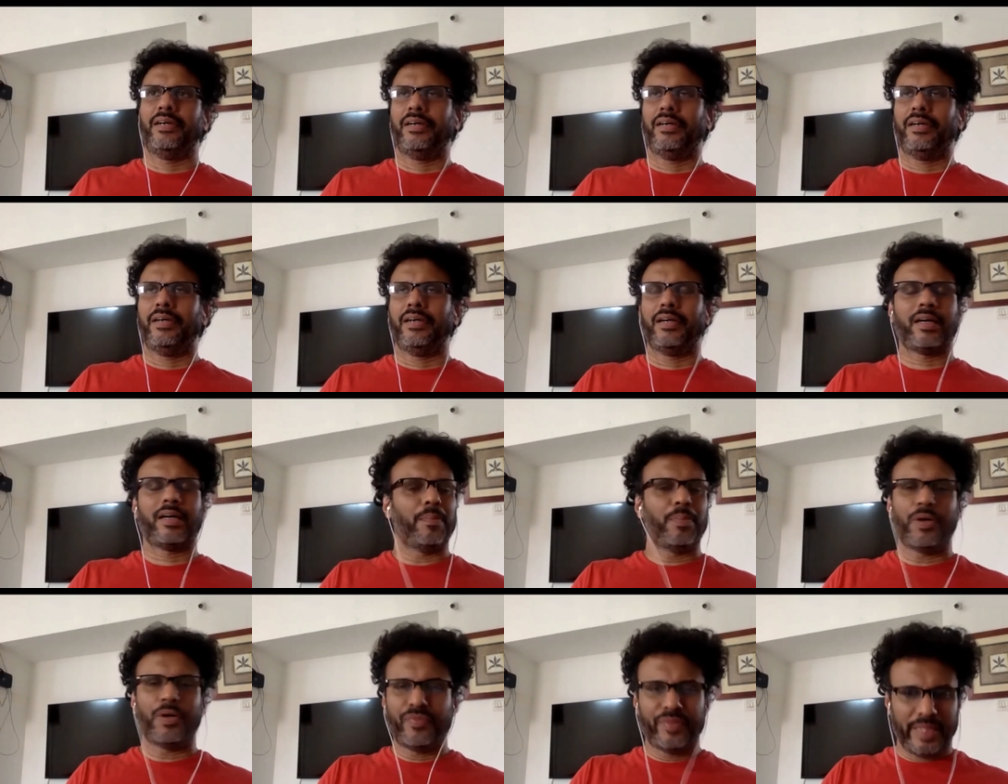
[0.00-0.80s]
a
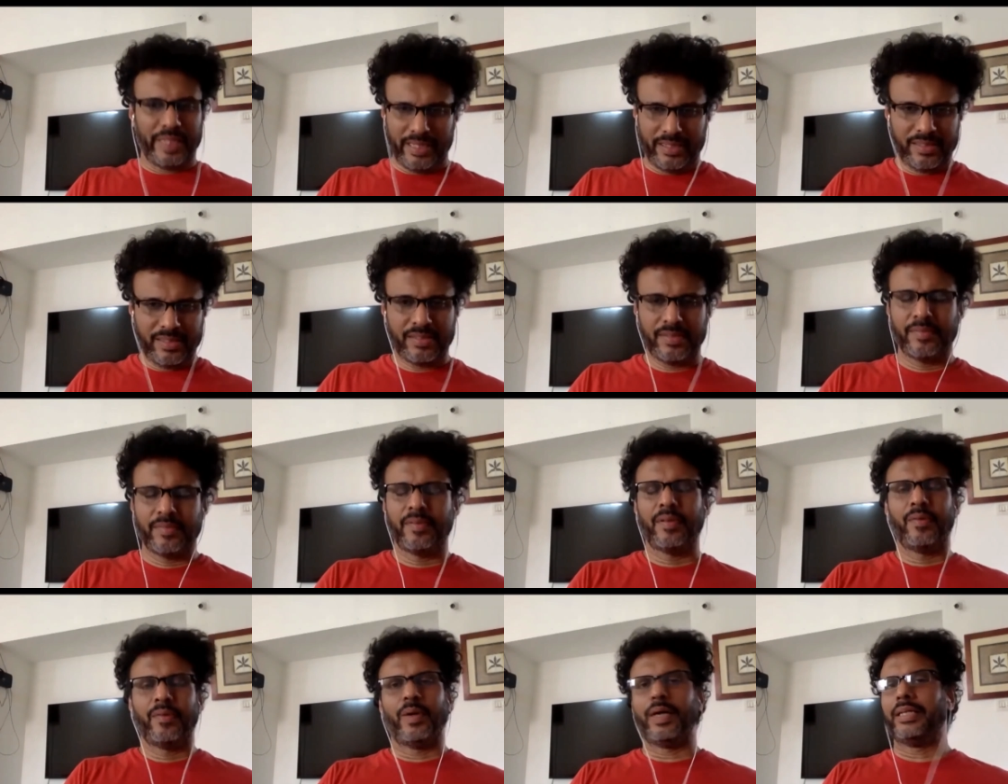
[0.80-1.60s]
couple of things.
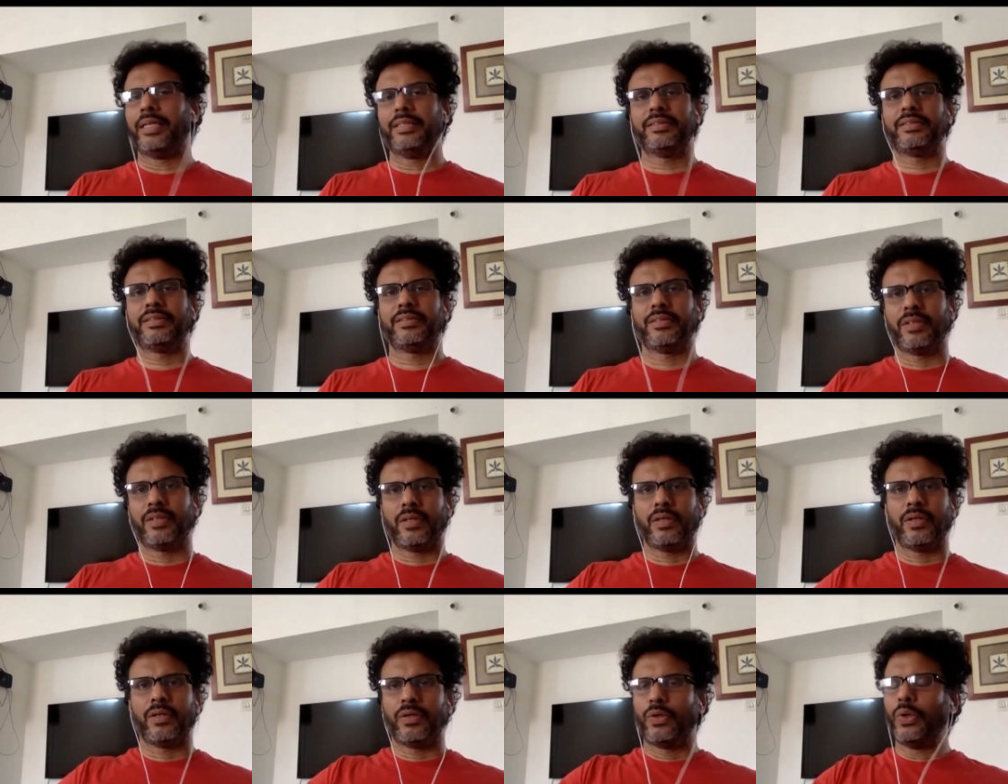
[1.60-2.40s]
One is
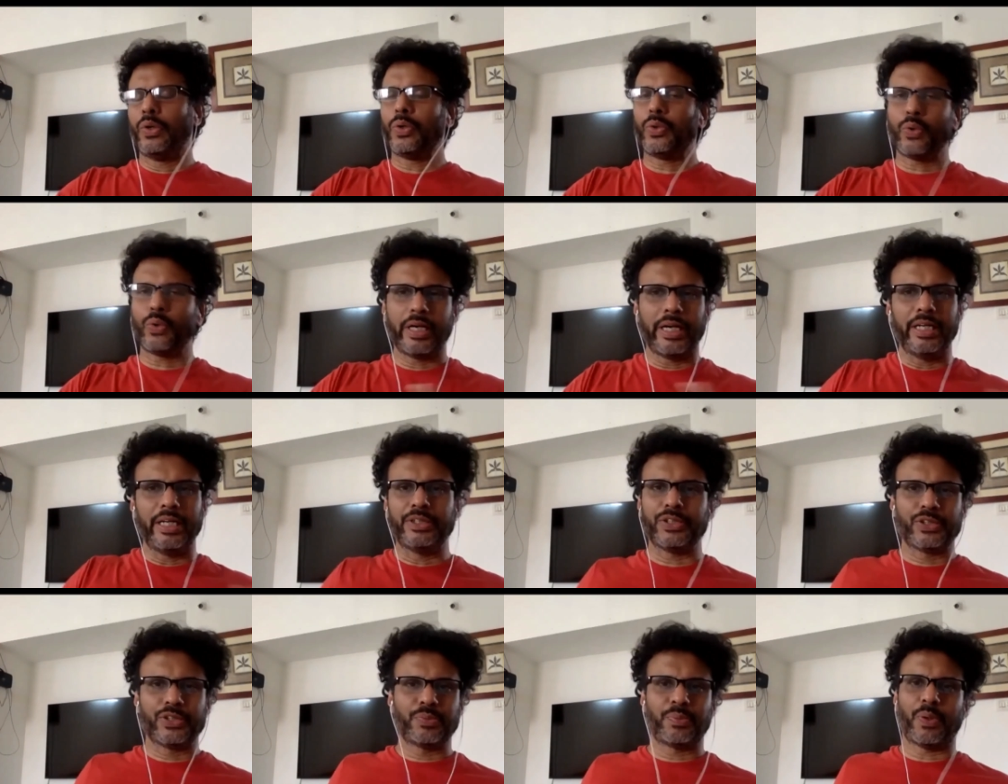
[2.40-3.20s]
go to a
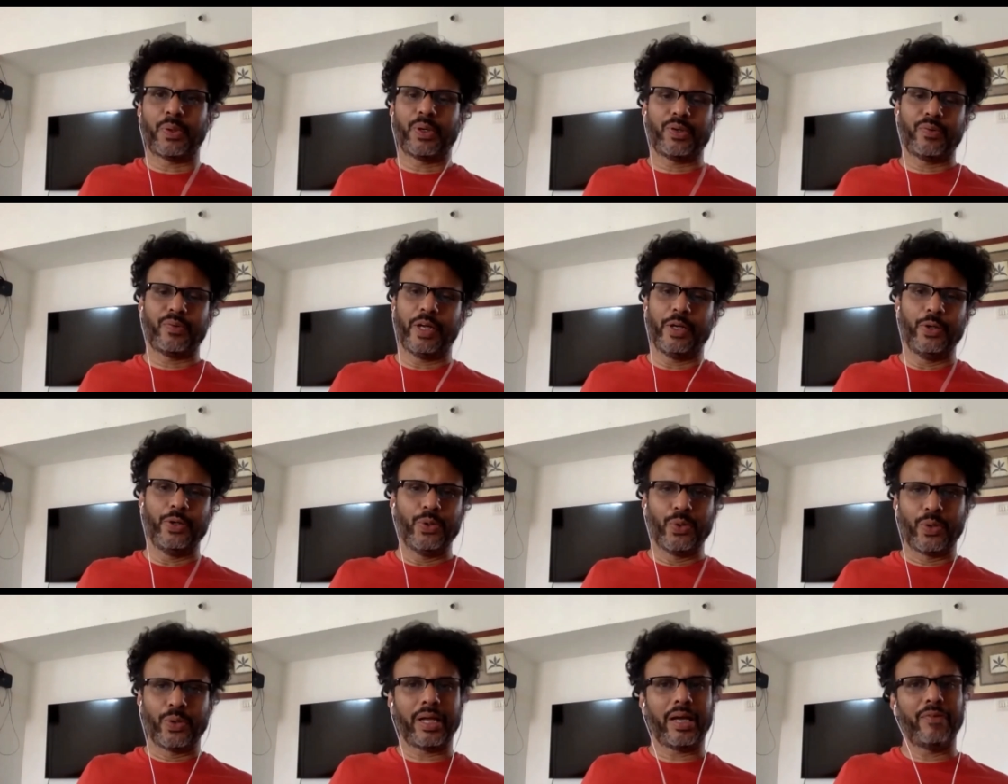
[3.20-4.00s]
nature spot where you
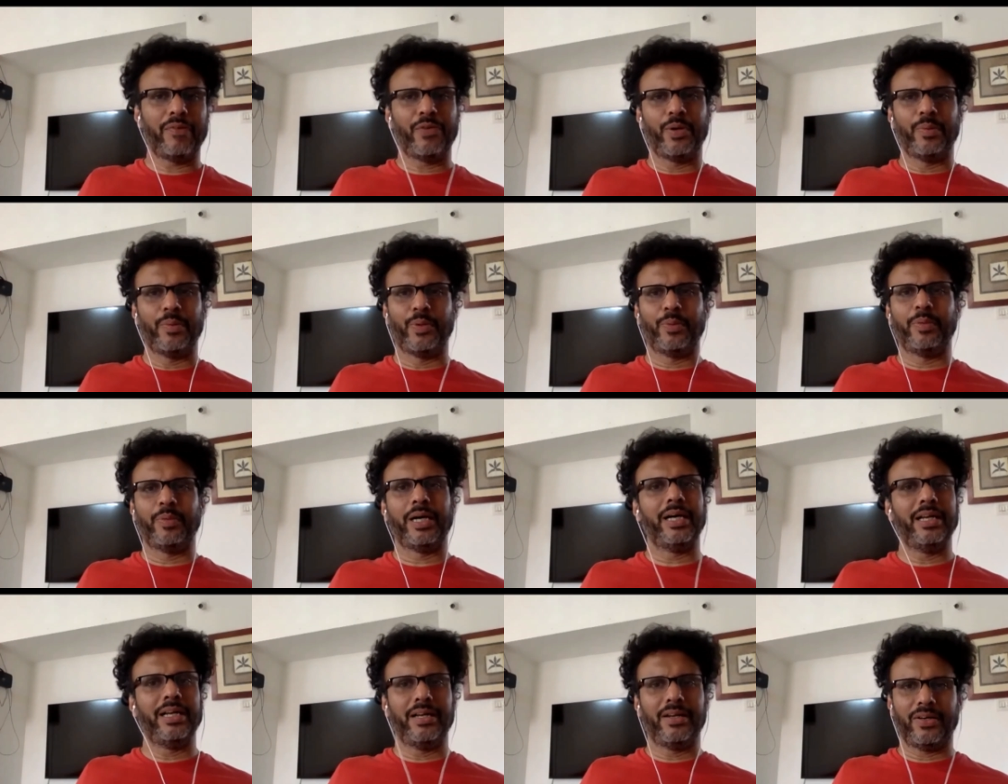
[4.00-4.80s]
don't have your
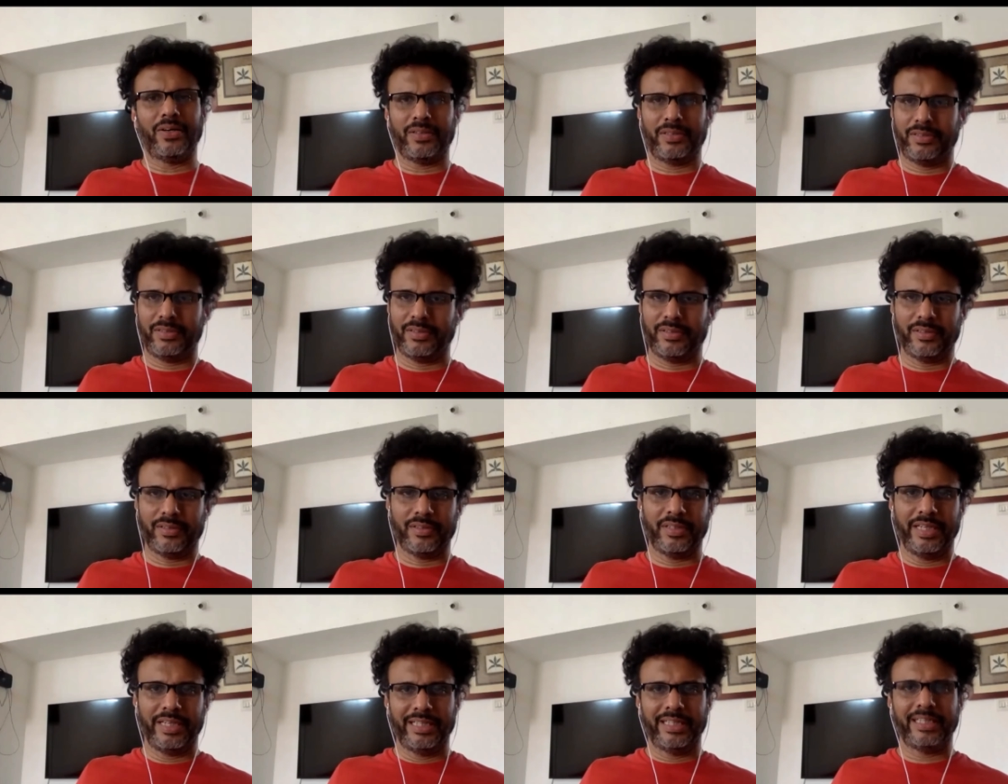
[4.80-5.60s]
mobile or
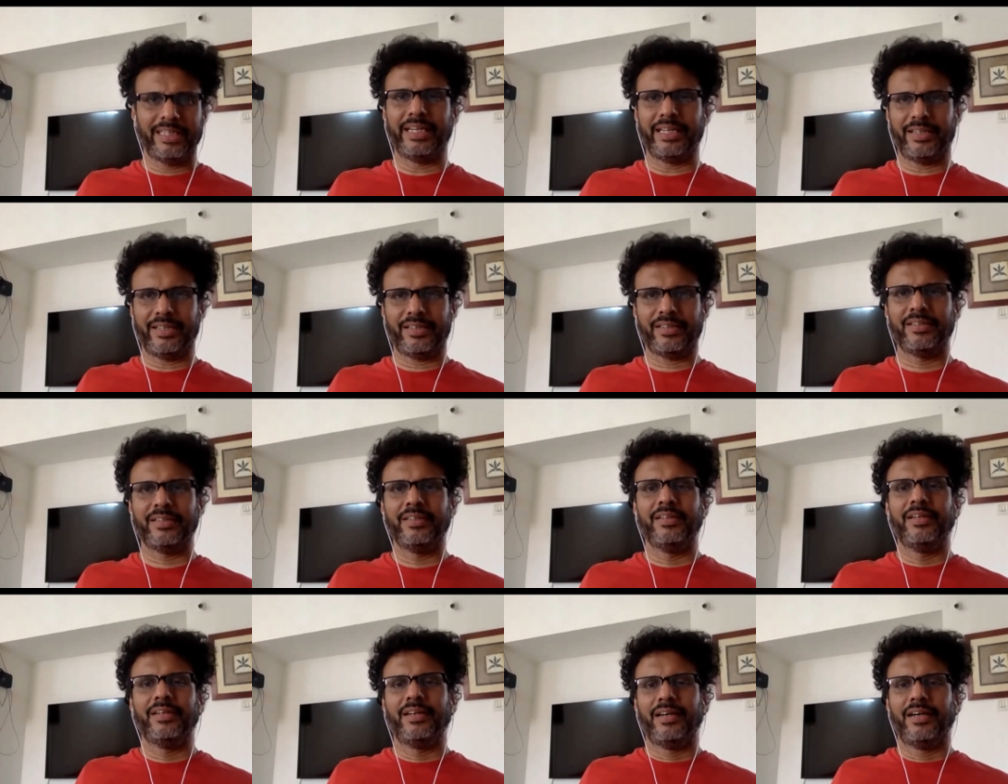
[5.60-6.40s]
internet,
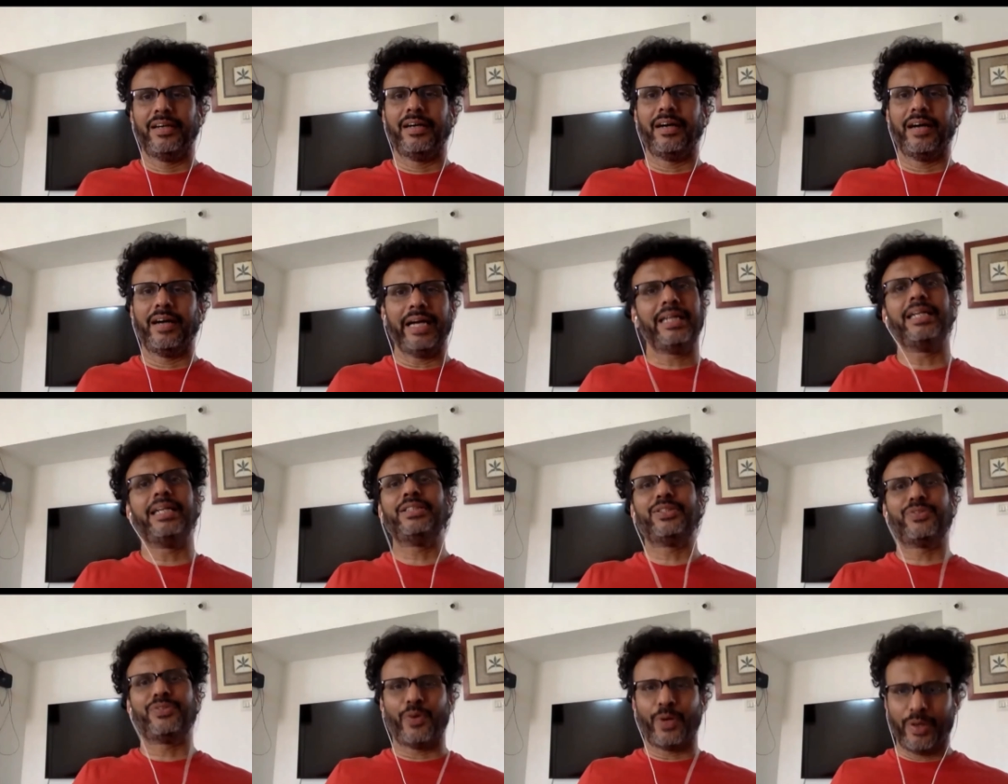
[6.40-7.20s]
at
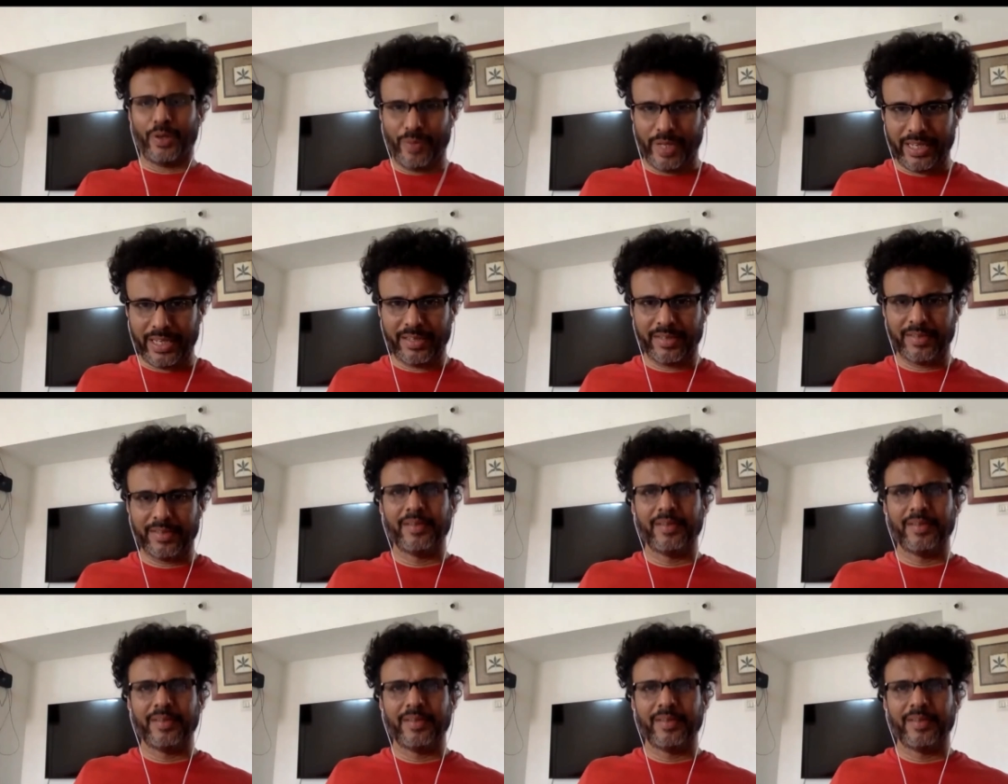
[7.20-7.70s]
least for a week.